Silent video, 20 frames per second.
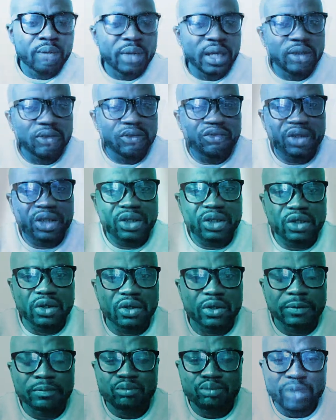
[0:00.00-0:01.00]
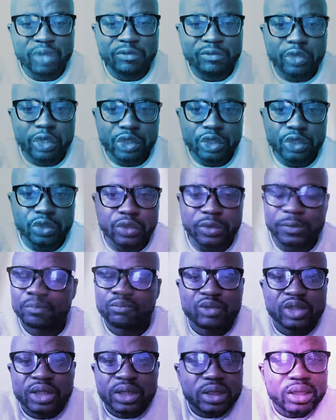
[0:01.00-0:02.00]
My 3-year, my 4-year,
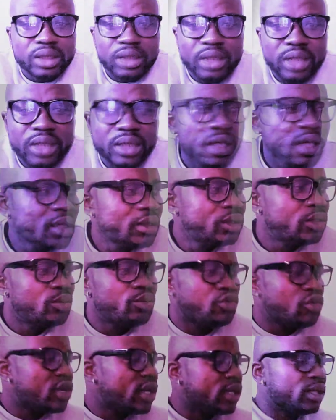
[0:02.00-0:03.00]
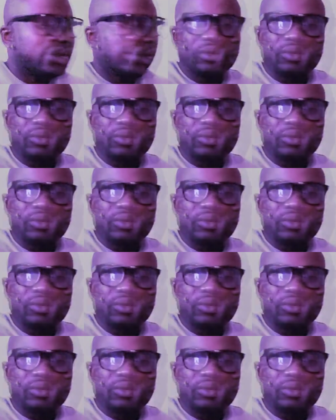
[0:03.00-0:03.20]
the boy,